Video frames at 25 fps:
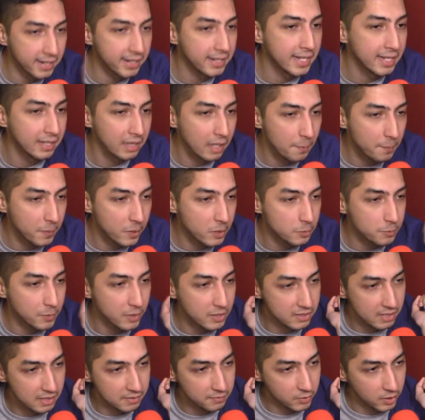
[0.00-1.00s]
the Olympics
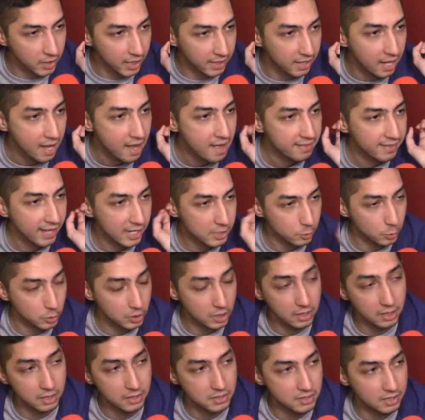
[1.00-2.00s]
because they feel like that's what's
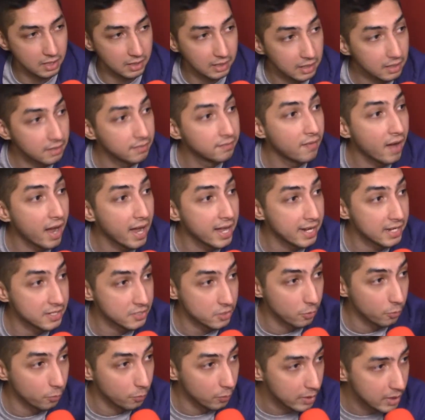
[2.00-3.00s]
gonna solidify it as
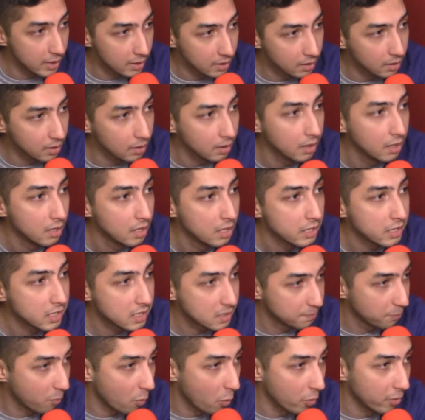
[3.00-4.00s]
a real
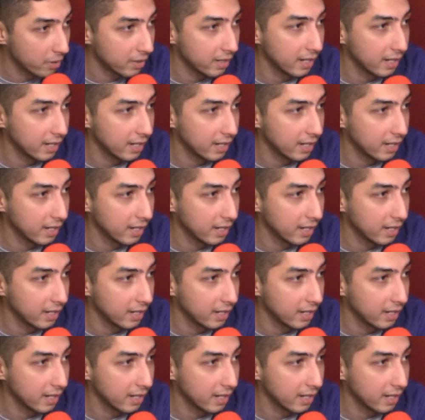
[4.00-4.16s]
sport